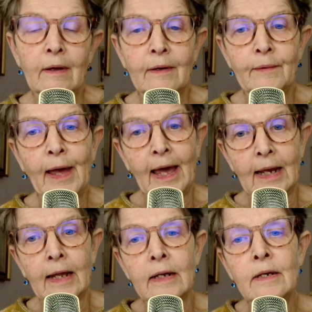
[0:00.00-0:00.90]

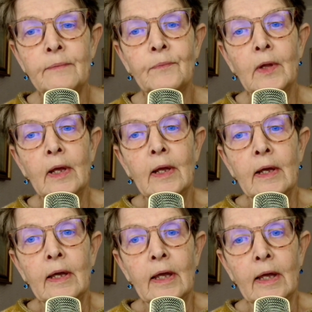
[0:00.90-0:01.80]
Helen
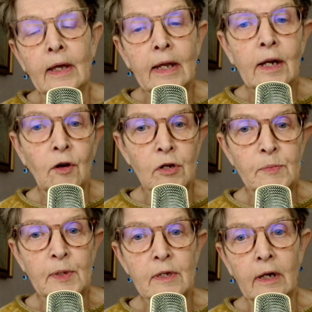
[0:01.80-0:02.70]
in a
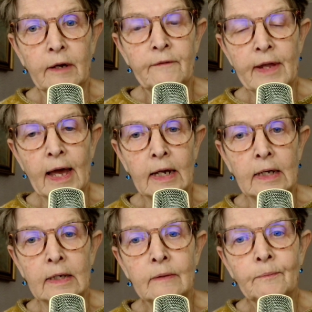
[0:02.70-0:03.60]
hospital in
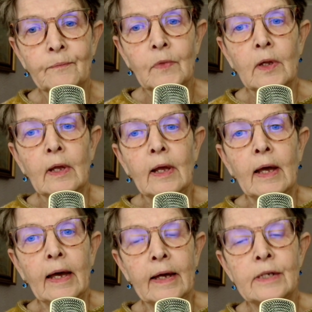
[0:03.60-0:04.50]
Vienna.
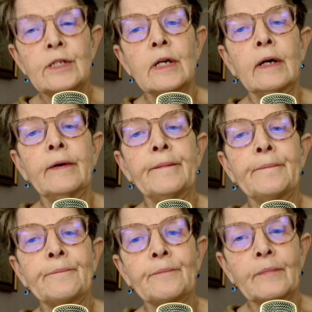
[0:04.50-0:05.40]
And
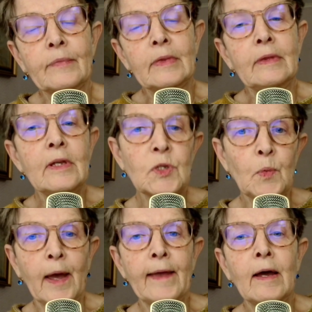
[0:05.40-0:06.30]
this
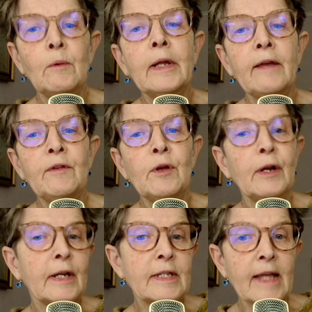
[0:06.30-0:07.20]
way I will give you
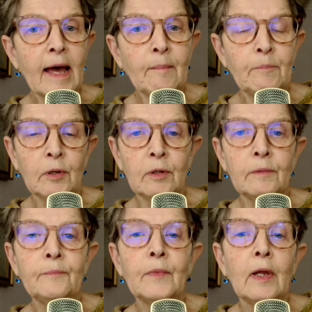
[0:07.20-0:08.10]
an
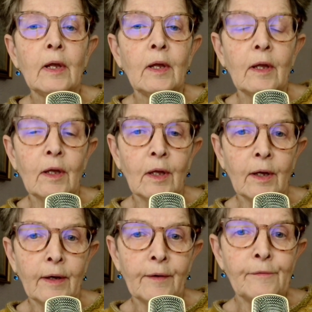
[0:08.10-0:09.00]
example
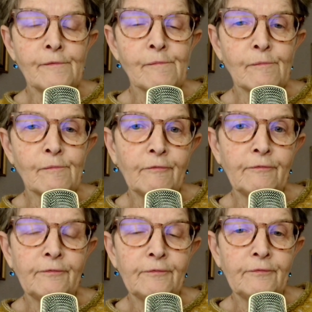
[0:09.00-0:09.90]

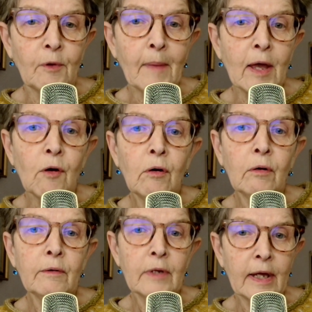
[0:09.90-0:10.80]
from my
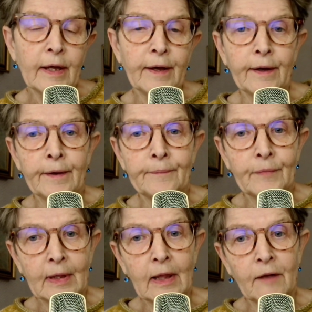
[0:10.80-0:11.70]
own
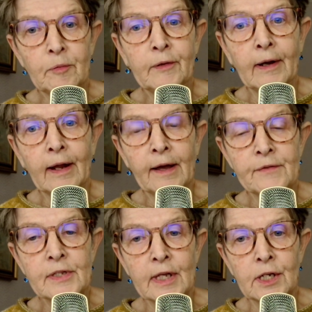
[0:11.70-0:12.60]
Life Between Life
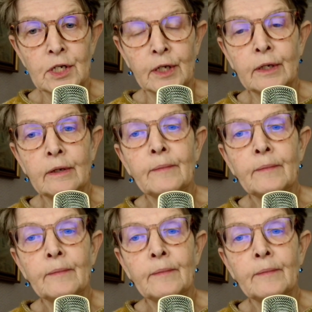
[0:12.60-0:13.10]
session